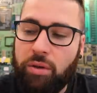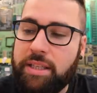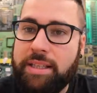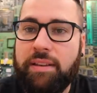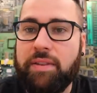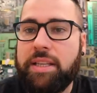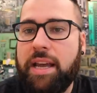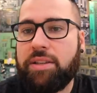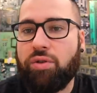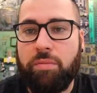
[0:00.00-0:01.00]
all inside this
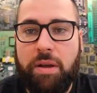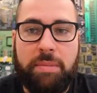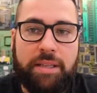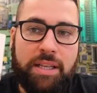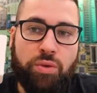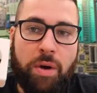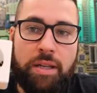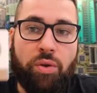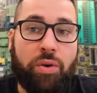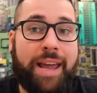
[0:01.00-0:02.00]
case or maybe this
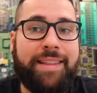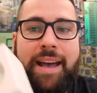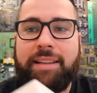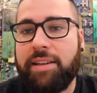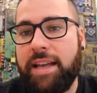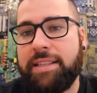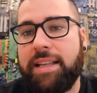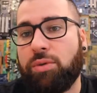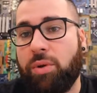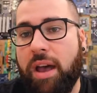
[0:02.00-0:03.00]
one or any other case
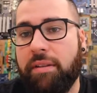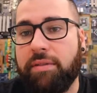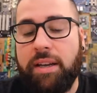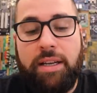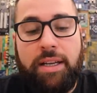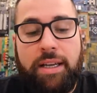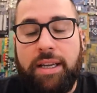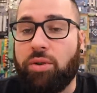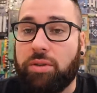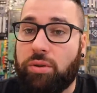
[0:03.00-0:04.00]
that you have
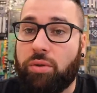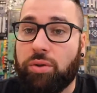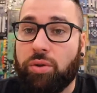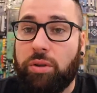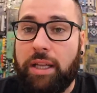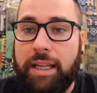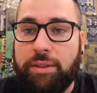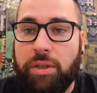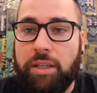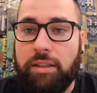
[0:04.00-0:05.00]
in order to control
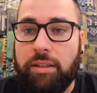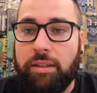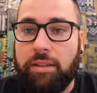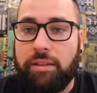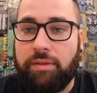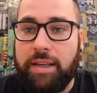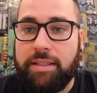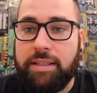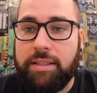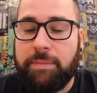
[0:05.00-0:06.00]
electrical uh,
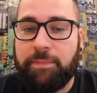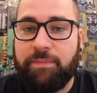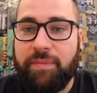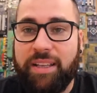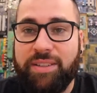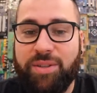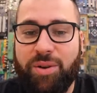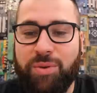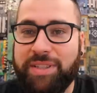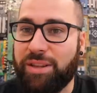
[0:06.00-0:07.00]
devices.
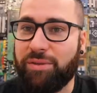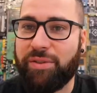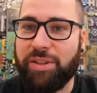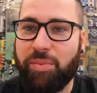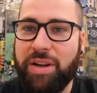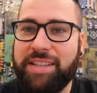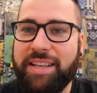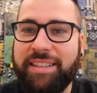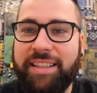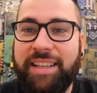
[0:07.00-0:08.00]
So stay tuned for the
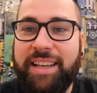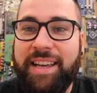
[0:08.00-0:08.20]
project